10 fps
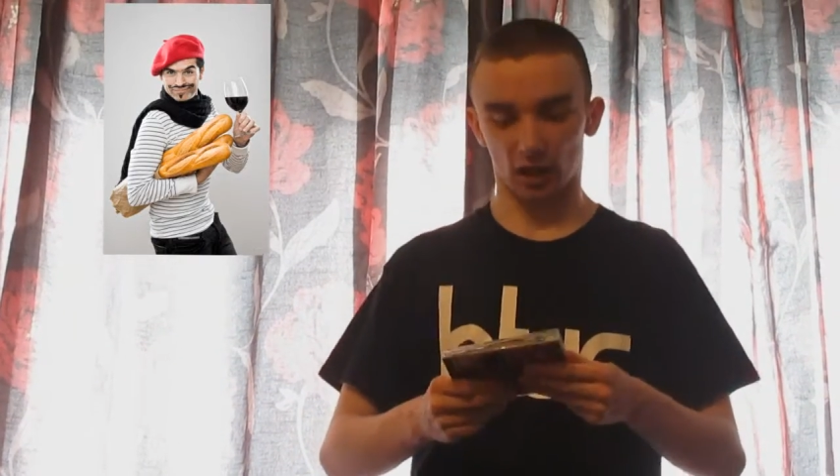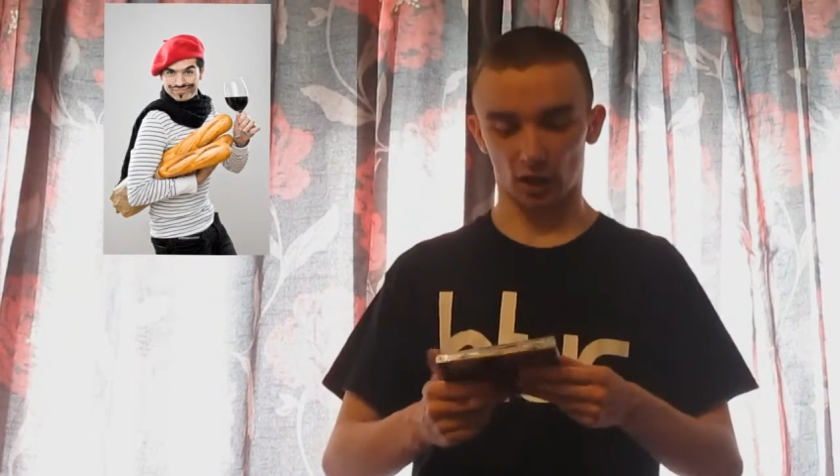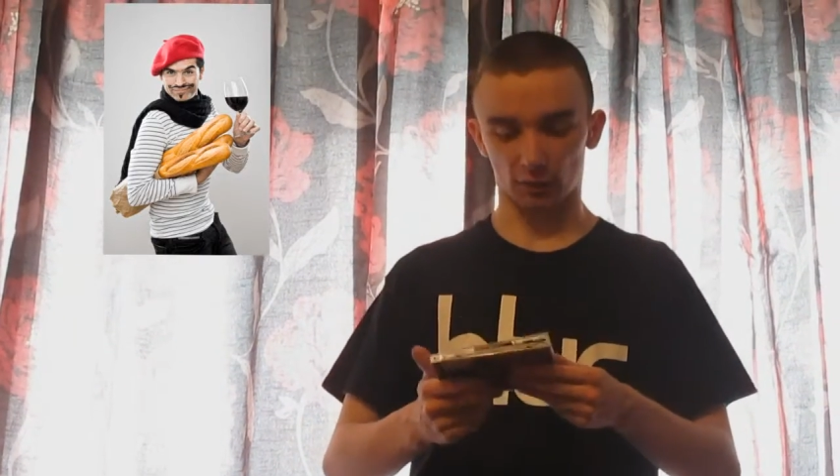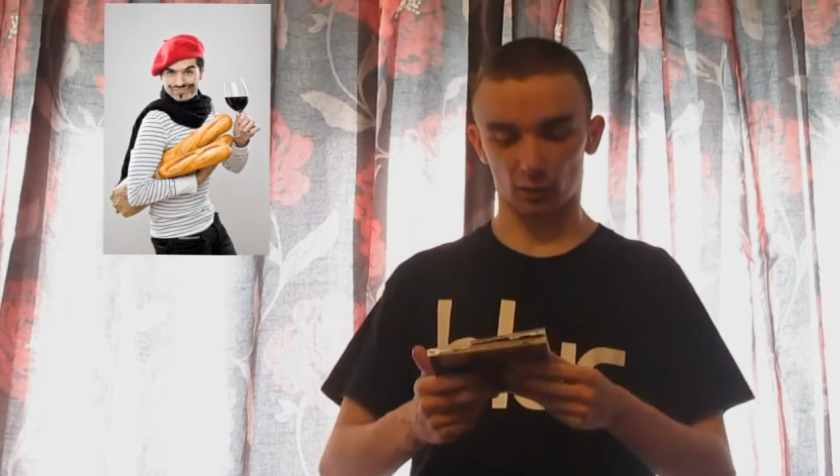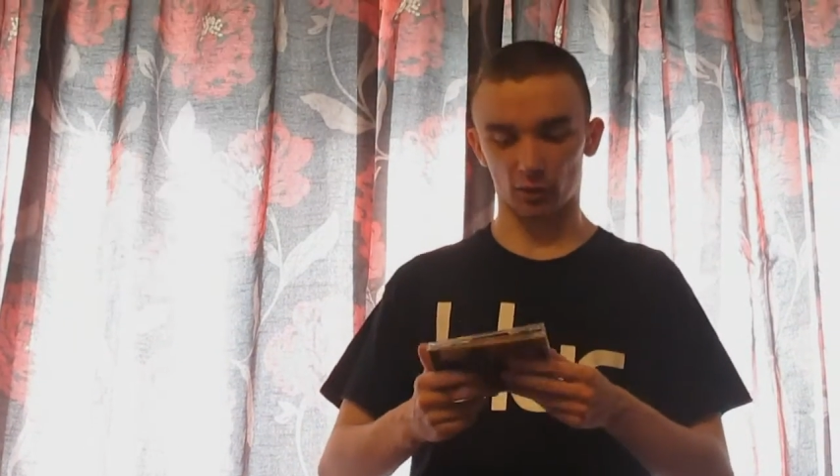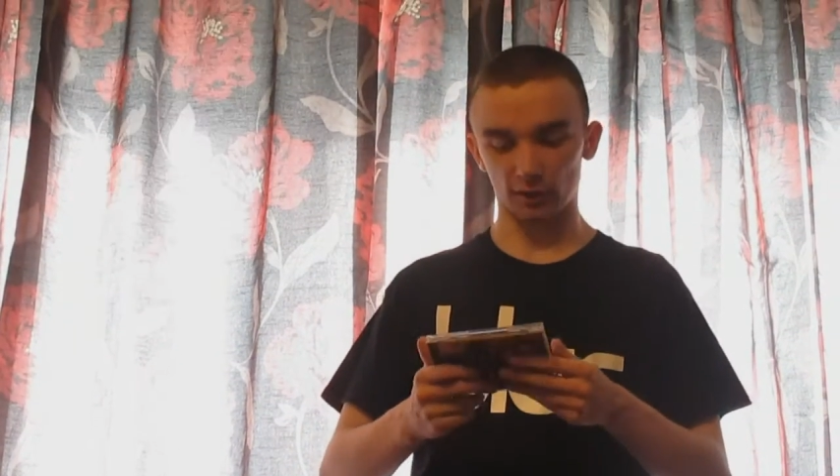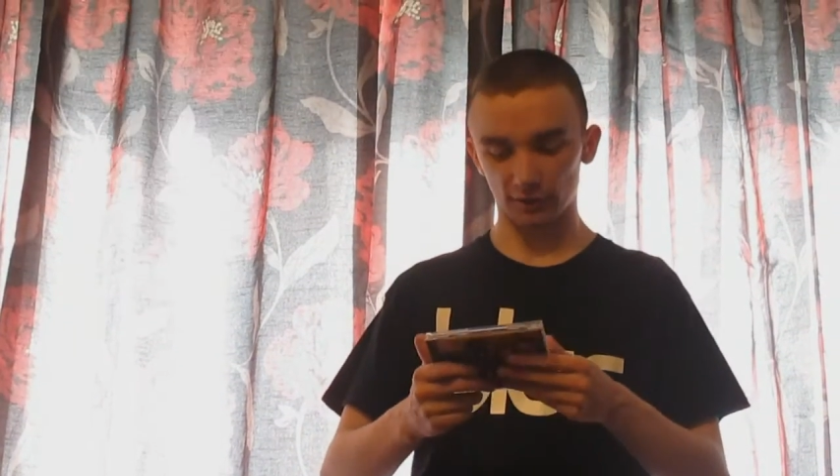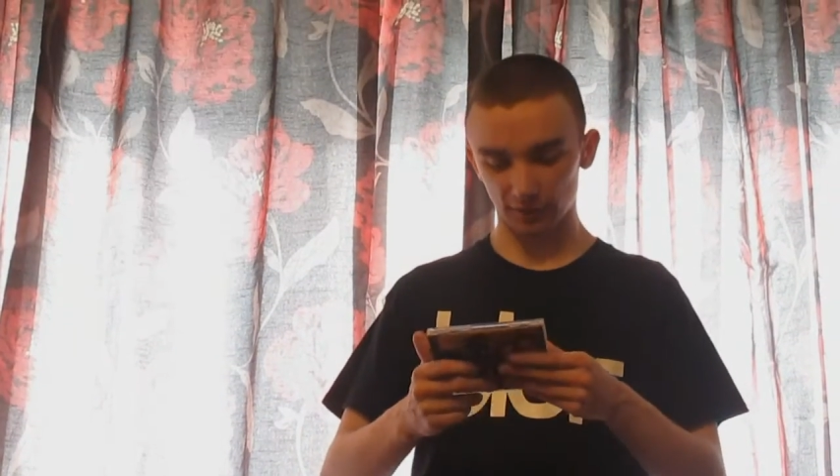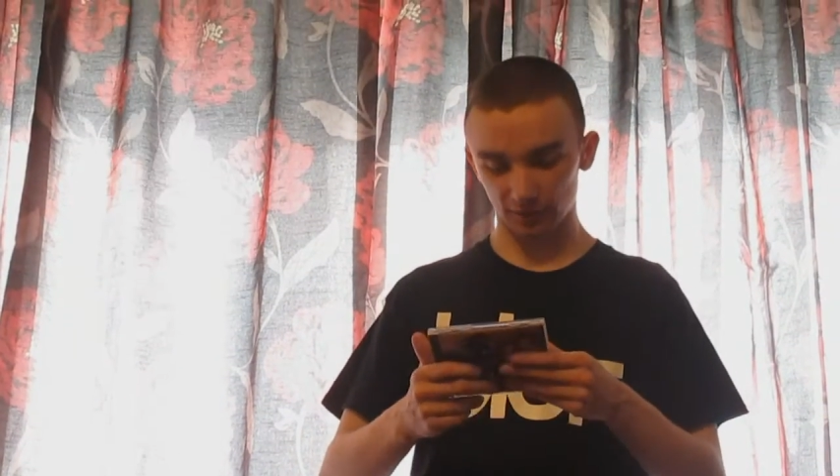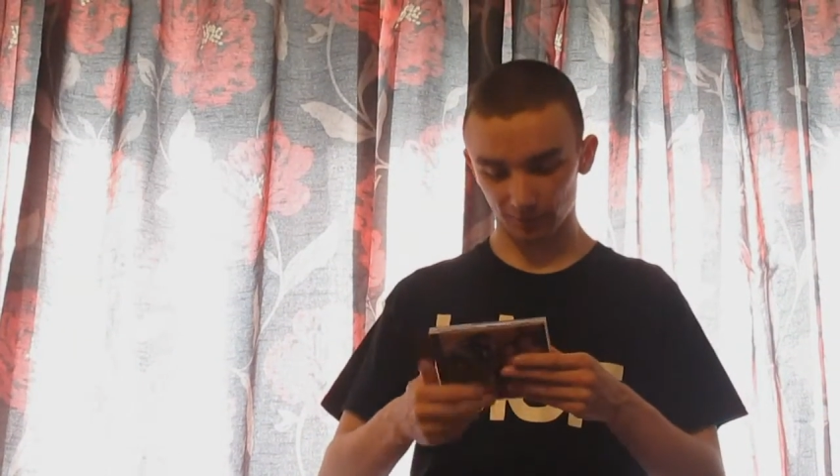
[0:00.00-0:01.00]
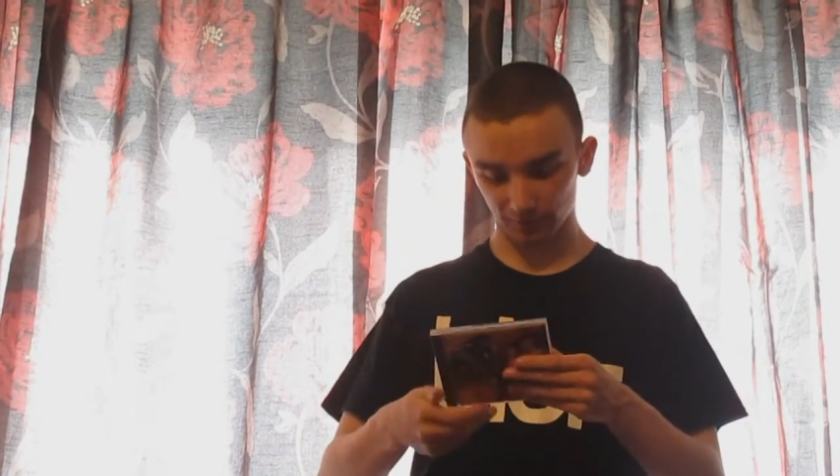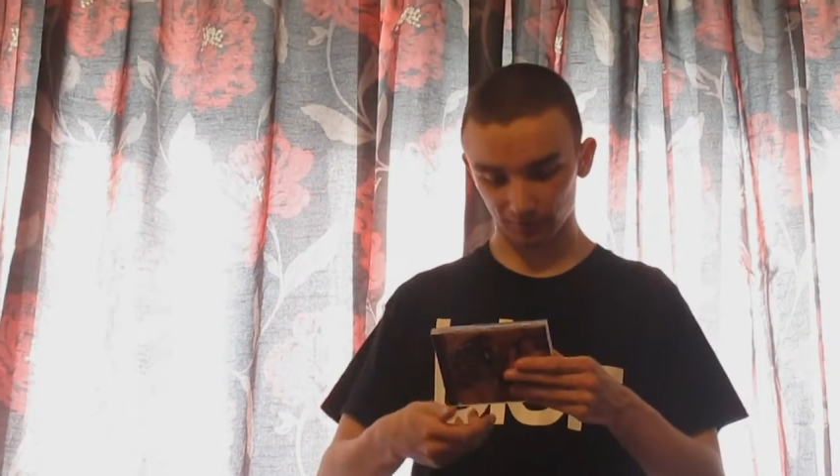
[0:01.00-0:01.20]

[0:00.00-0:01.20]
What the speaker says: And of course,